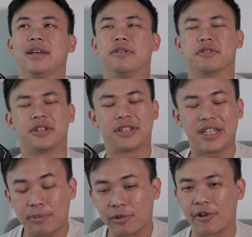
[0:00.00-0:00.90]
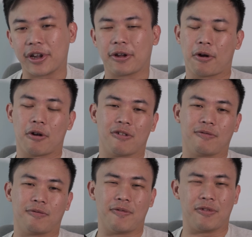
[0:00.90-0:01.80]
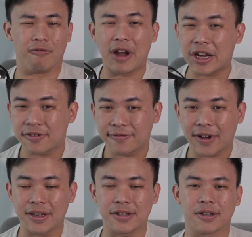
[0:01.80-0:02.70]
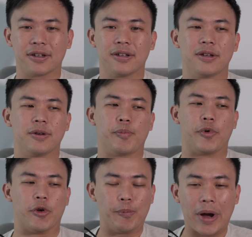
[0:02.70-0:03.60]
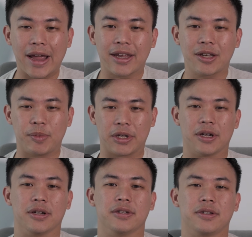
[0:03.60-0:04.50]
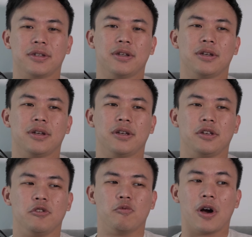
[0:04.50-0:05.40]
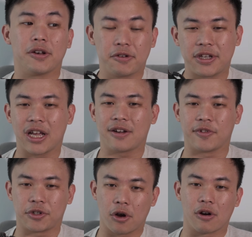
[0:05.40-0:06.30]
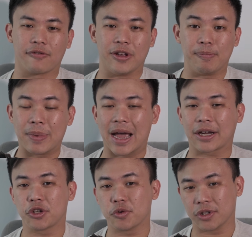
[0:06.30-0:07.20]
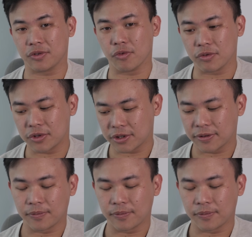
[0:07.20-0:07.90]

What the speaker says: There's a steep learning curve with the rangefinder, but you're buying it because you want to take photography back to its roots.